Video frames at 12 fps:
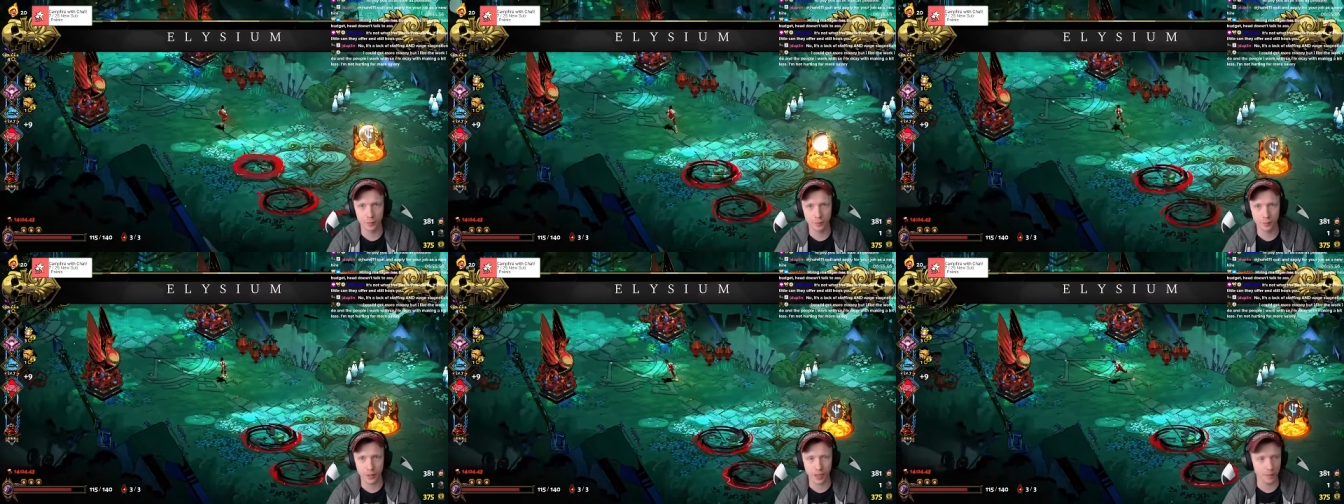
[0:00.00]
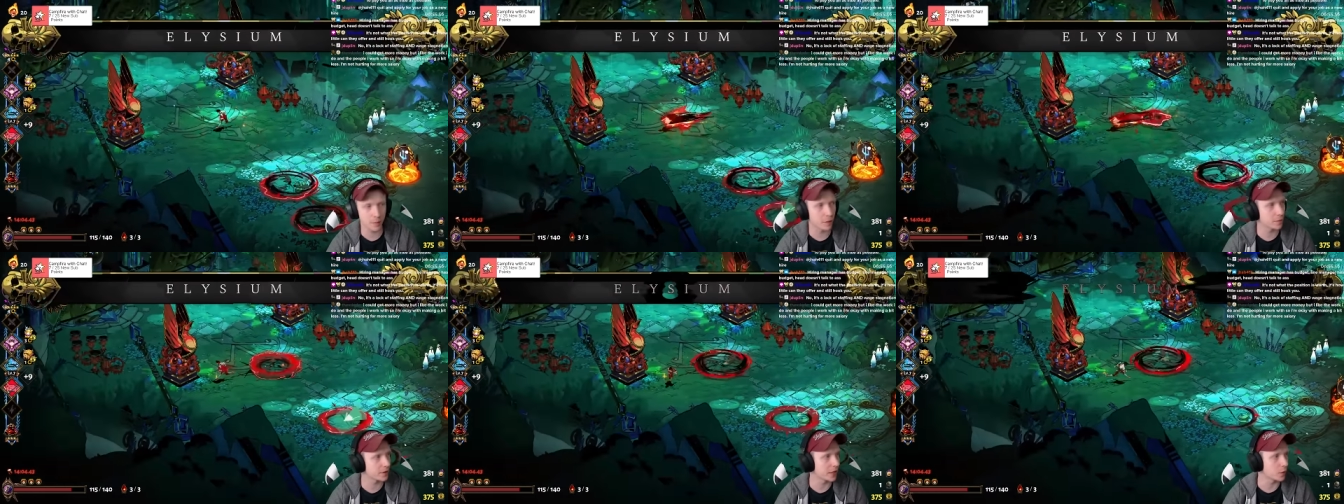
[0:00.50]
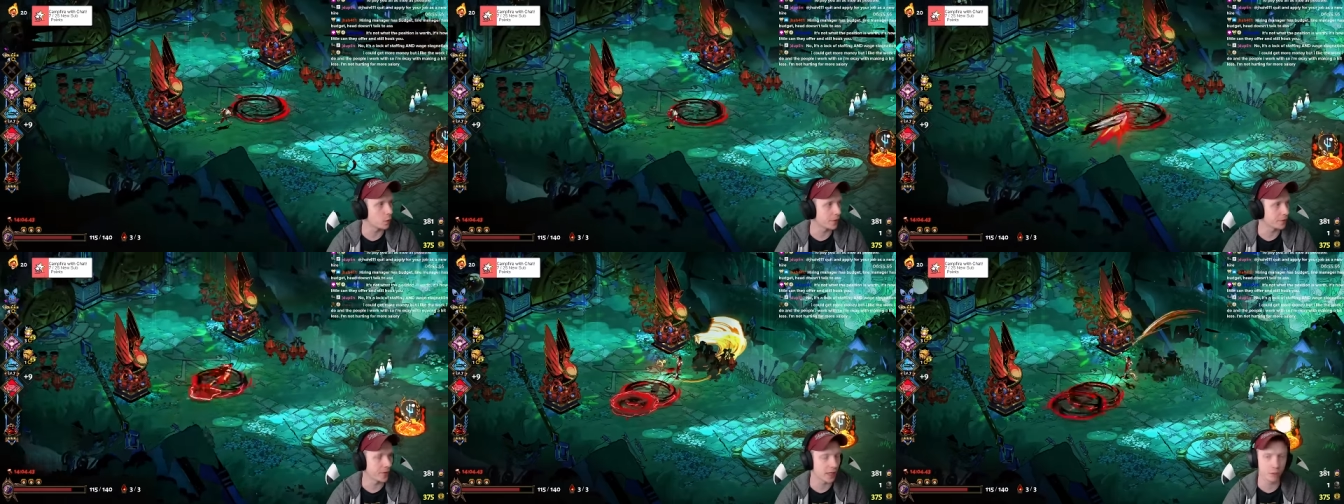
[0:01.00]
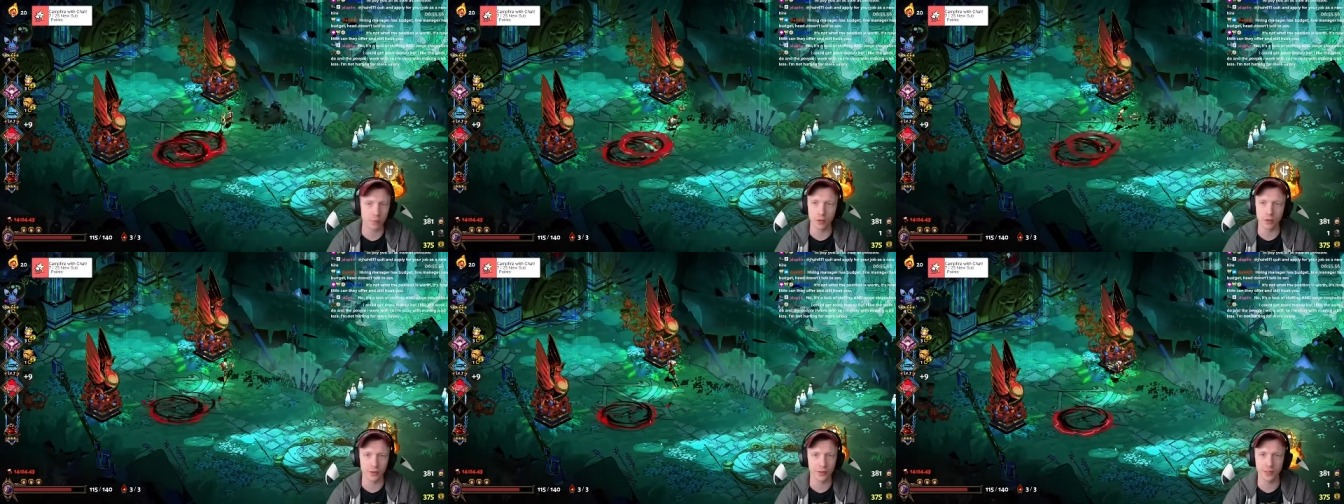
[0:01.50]
But I remember, like, wife and I
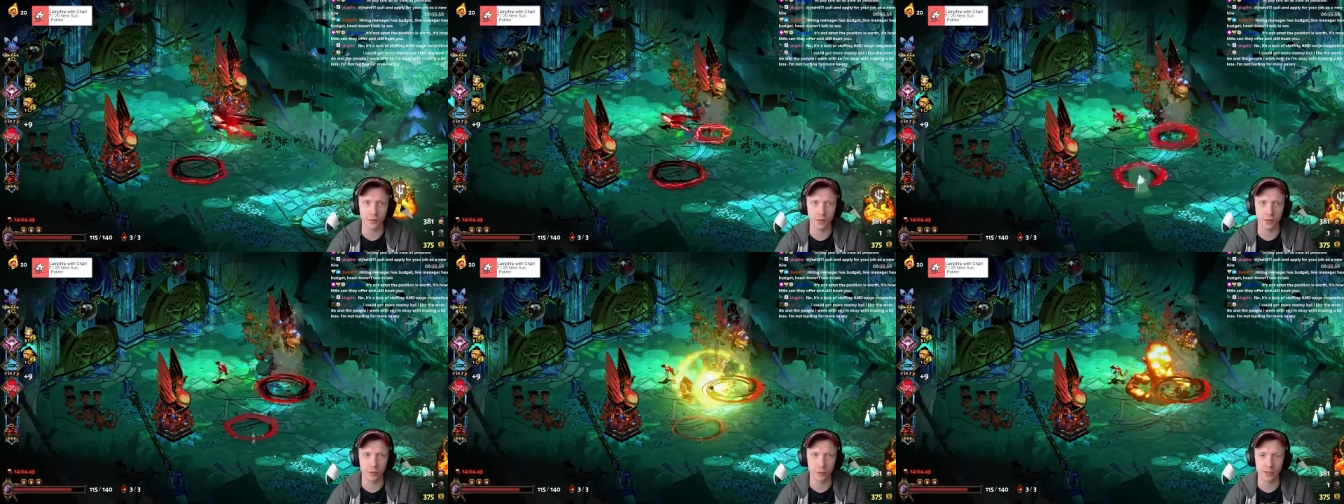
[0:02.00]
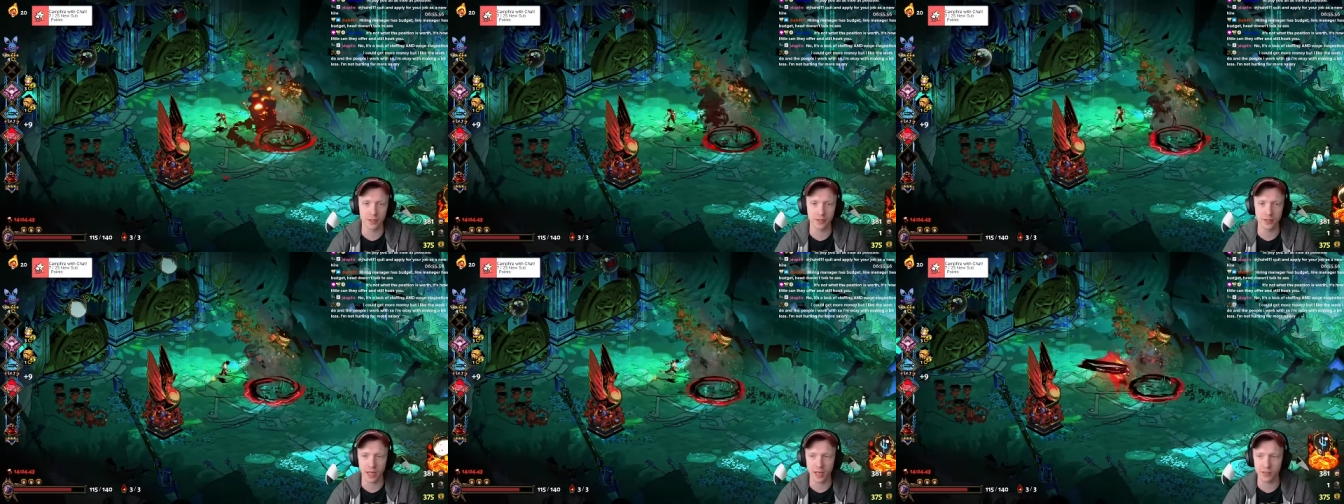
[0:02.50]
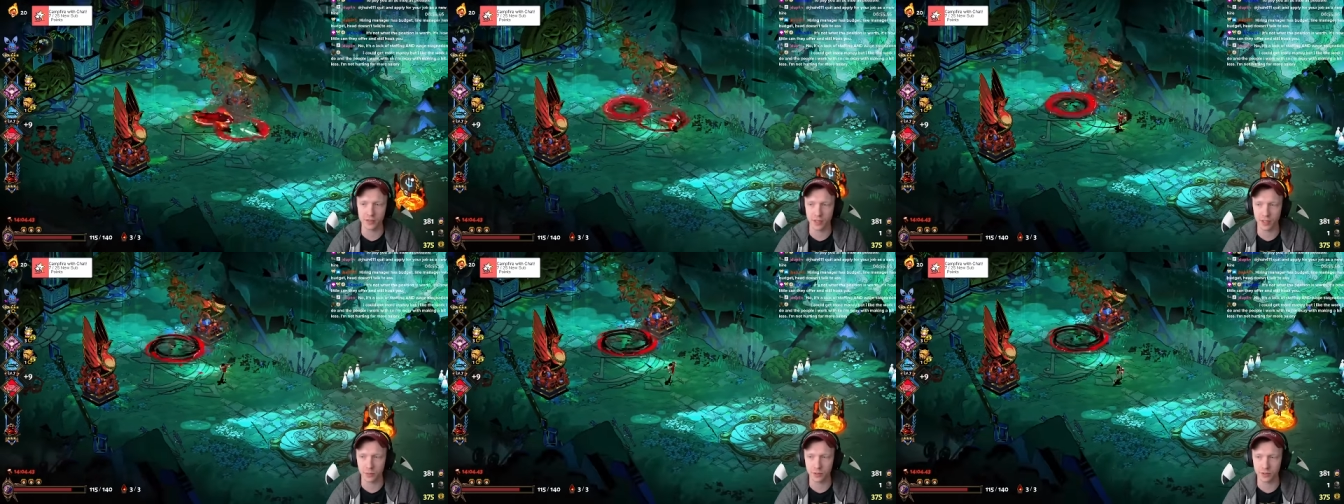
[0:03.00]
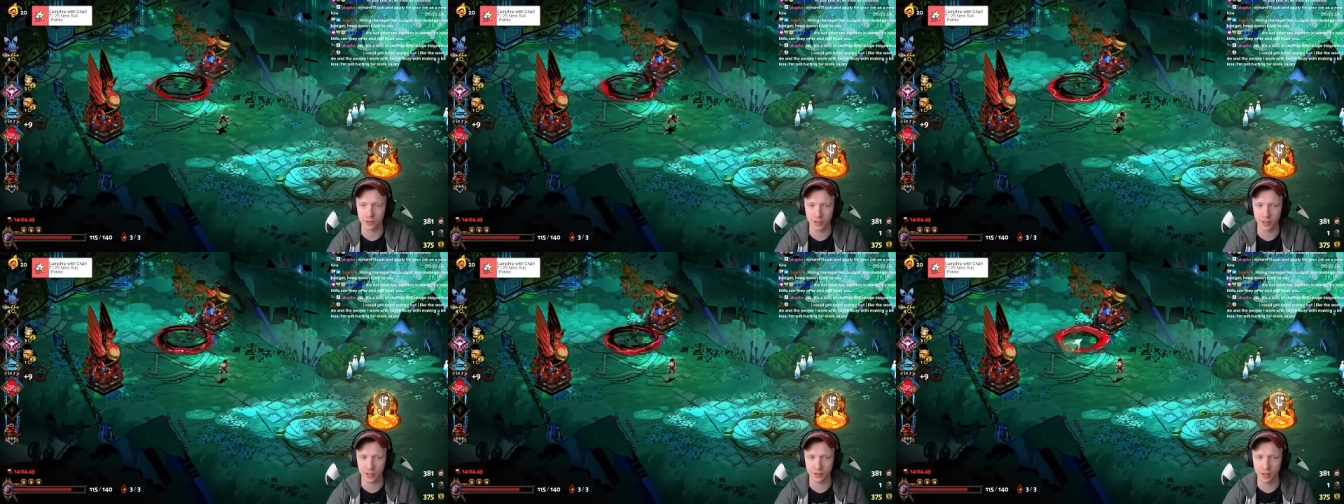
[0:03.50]
both, like, there would be days that we're just
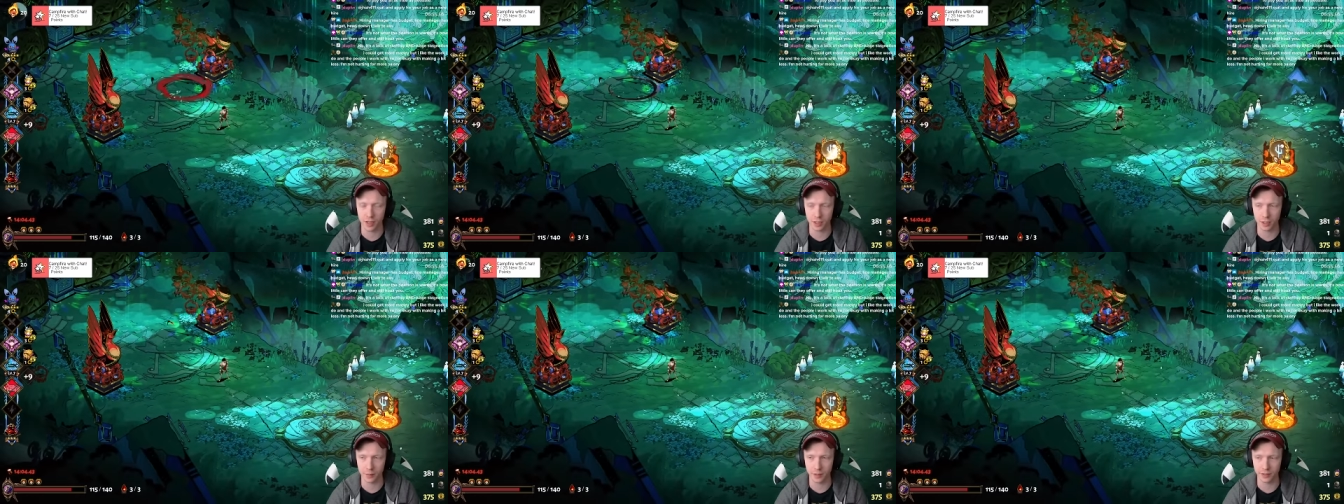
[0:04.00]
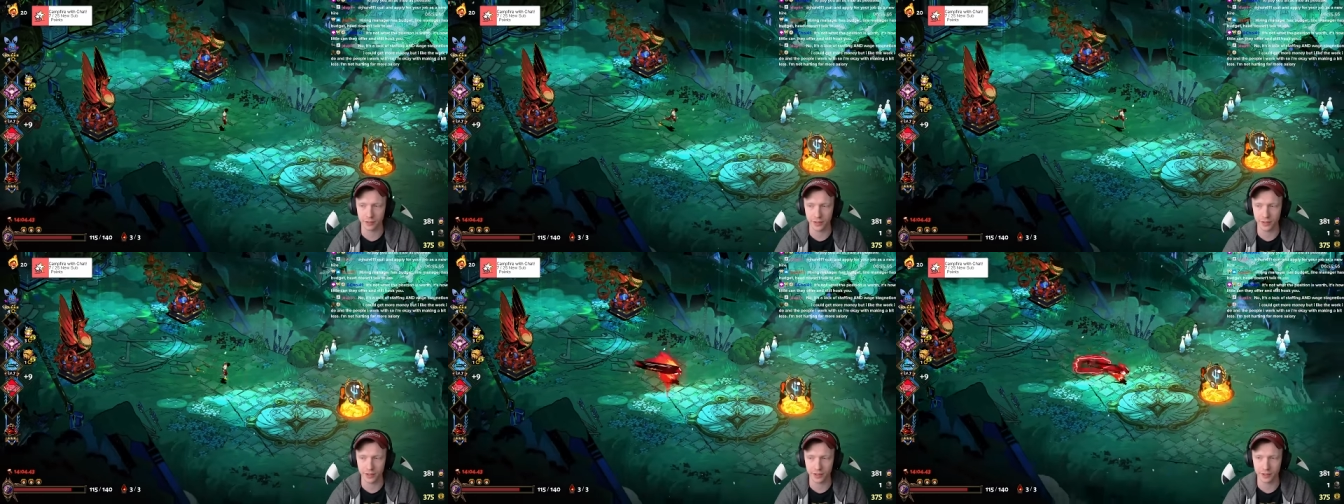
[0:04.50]
kind of talking about everything.